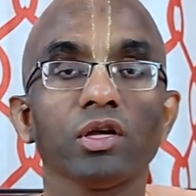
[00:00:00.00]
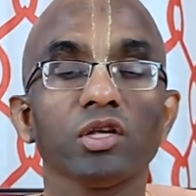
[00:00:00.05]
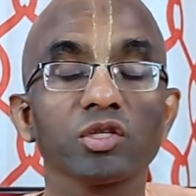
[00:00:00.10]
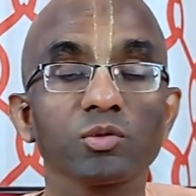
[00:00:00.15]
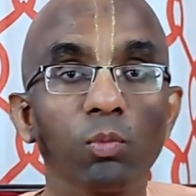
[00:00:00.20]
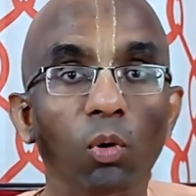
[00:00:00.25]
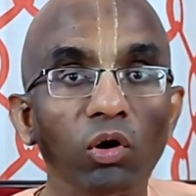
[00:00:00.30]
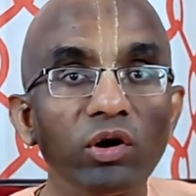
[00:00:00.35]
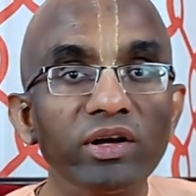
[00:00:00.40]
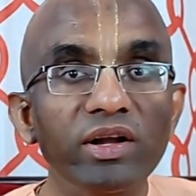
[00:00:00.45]

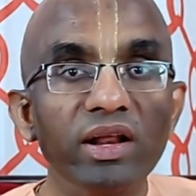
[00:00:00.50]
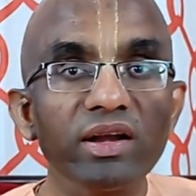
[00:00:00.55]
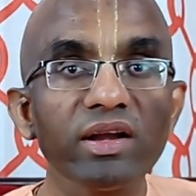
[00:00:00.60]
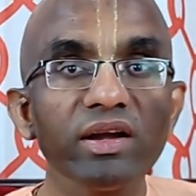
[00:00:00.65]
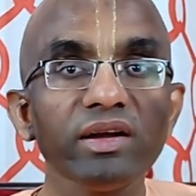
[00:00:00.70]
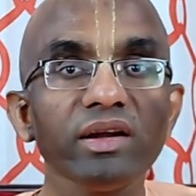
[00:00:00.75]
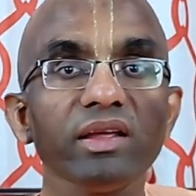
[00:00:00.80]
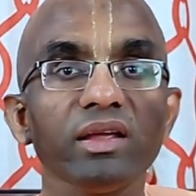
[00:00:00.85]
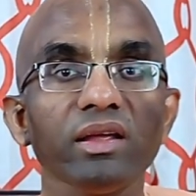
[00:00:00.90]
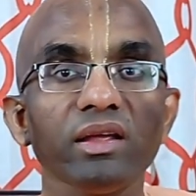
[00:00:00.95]

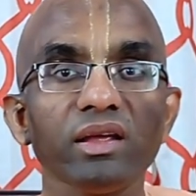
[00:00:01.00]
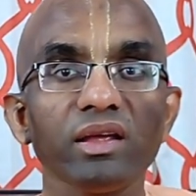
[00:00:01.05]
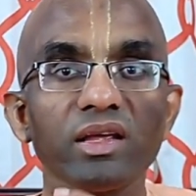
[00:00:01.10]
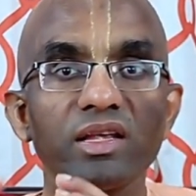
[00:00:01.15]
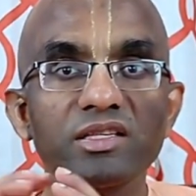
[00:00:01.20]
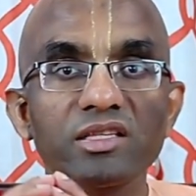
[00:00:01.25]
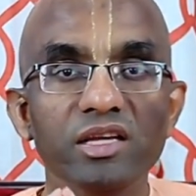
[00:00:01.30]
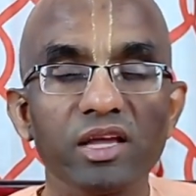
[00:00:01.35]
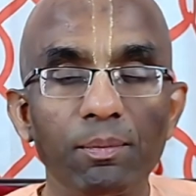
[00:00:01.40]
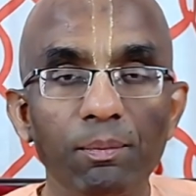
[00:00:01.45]
Spontaneity
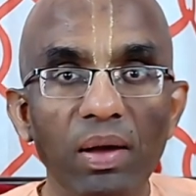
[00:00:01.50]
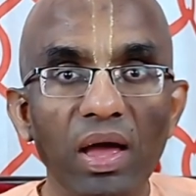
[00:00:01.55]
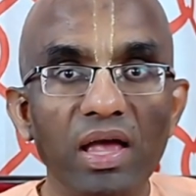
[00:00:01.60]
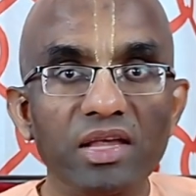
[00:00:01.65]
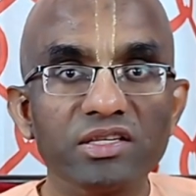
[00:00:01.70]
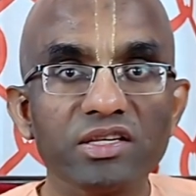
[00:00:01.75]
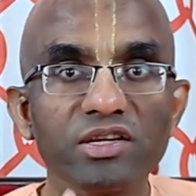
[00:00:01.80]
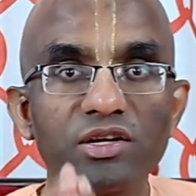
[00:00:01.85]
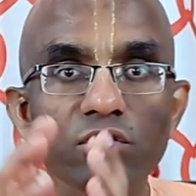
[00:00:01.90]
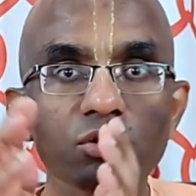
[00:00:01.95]
is the
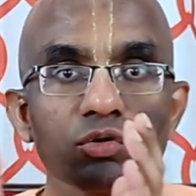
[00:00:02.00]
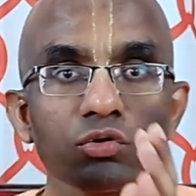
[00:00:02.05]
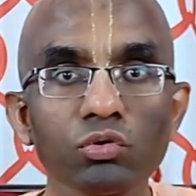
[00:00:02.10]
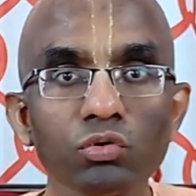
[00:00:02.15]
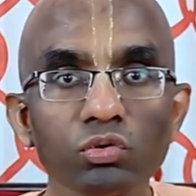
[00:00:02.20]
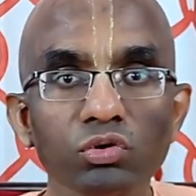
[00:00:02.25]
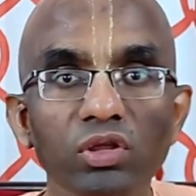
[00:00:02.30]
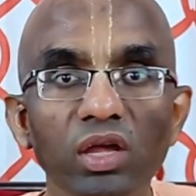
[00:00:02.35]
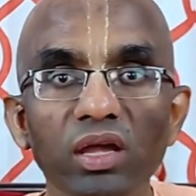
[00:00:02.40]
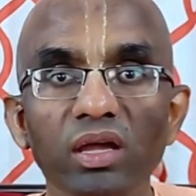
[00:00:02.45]
capacity to
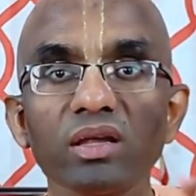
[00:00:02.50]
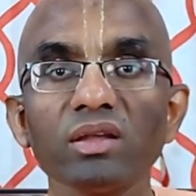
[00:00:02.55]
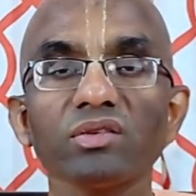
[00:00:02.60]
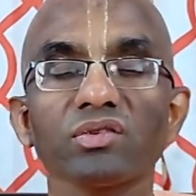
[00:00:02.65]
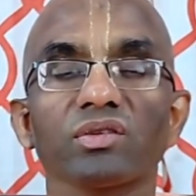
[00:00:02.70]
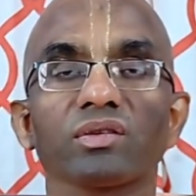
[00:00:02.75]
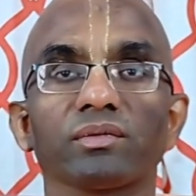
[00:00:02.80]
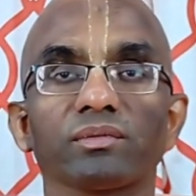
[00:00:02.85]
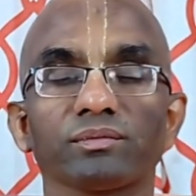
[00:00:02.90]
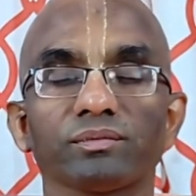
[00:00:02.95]
do
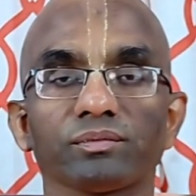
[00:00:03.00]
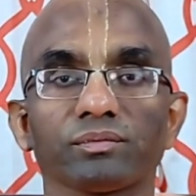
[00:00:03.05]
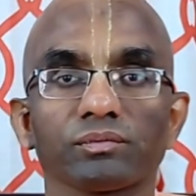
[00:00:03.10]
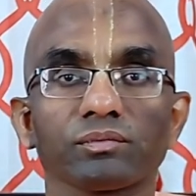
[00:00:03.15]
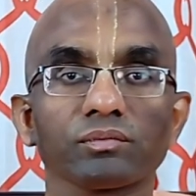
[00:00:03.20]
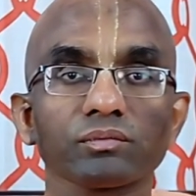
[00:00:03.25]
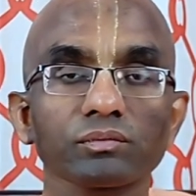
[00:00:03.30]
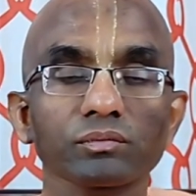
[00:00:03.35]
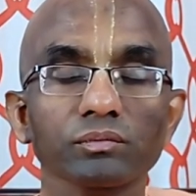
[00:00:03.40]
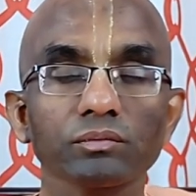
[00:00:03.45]
things
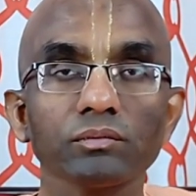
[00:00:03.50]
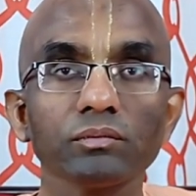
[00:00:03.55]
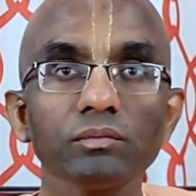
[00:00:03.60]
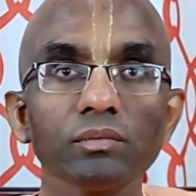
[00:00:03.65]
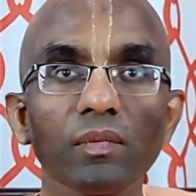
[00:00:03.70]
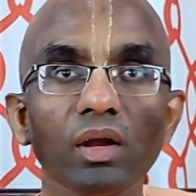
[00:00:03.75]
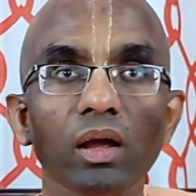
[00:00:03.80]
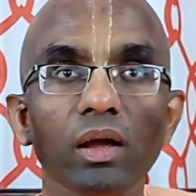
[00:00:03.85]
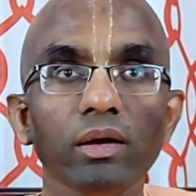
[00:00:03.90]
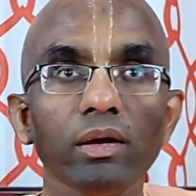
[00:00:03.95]

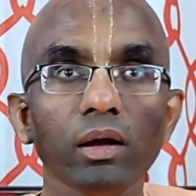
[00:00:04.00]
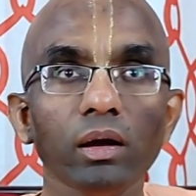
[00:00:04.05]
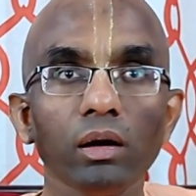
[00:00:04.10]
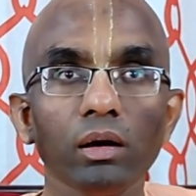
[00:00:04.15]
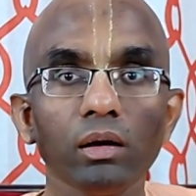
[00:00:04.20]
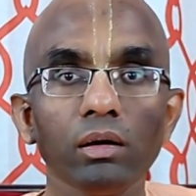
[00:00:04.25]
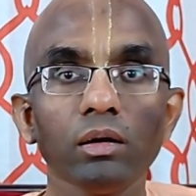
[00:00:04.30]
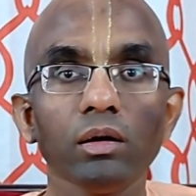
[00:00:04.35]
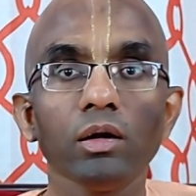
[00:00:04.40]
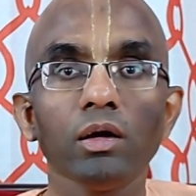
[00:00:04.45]
in
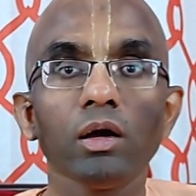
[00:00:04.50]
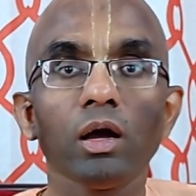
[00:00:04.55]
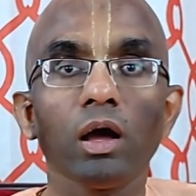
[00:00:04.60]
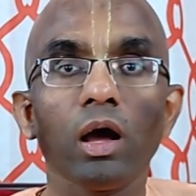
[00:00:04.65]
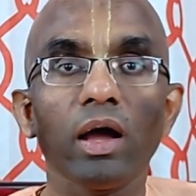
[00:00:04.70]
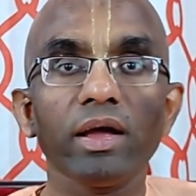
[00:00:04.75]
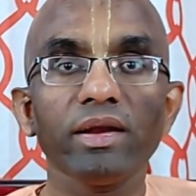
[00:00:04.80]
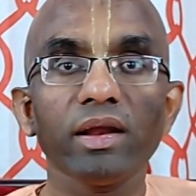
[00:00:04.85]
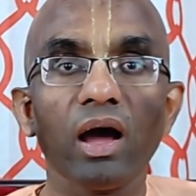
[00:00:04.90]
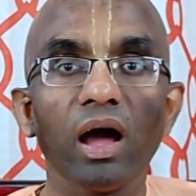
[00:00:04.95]

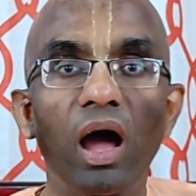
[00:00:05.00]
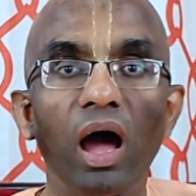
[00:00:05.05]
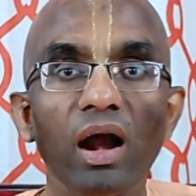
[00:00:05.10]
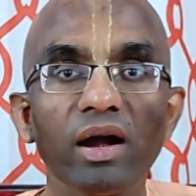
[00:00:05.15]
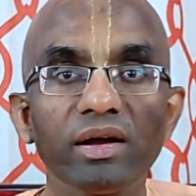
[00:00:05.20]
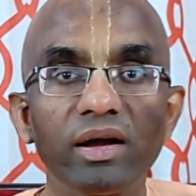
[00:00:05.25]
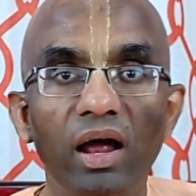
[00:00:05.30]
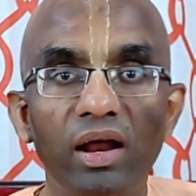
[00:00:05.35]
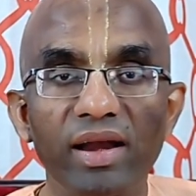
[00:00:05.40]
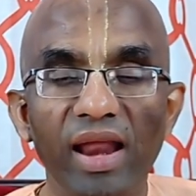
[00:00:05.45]
an
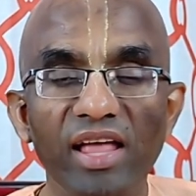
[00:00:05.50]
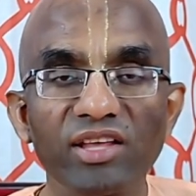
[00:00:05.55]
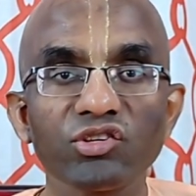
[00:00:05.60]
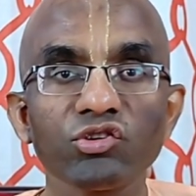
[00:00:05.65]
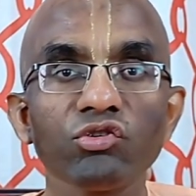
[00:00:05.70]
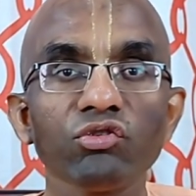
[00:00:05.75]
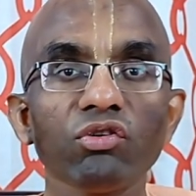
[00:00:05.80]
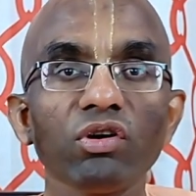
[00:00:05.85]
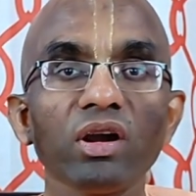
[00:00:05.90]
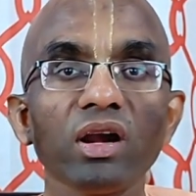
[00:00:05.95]

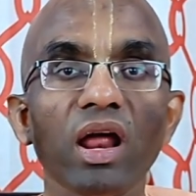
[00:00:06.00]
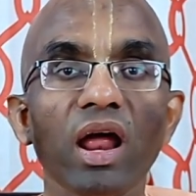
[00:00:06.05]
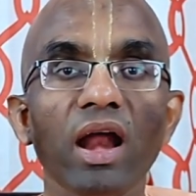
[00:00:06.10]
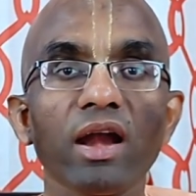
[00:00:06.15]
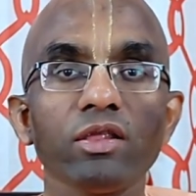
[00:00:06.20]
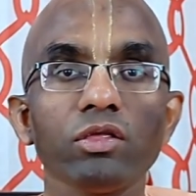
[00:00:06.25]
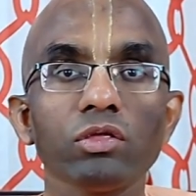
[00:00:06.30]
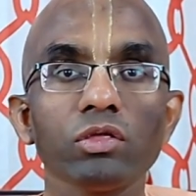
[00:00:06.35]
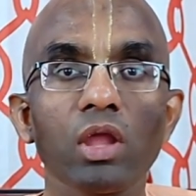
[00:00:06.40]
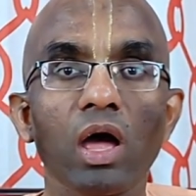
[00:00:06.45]
natural
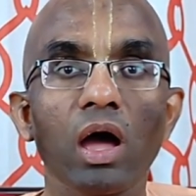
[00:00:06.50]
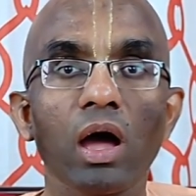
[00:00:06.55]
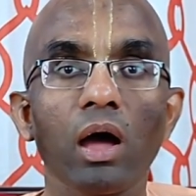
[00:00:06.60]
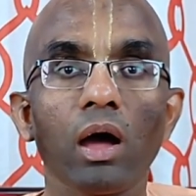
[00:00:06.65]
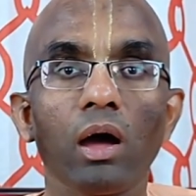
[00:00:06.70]
and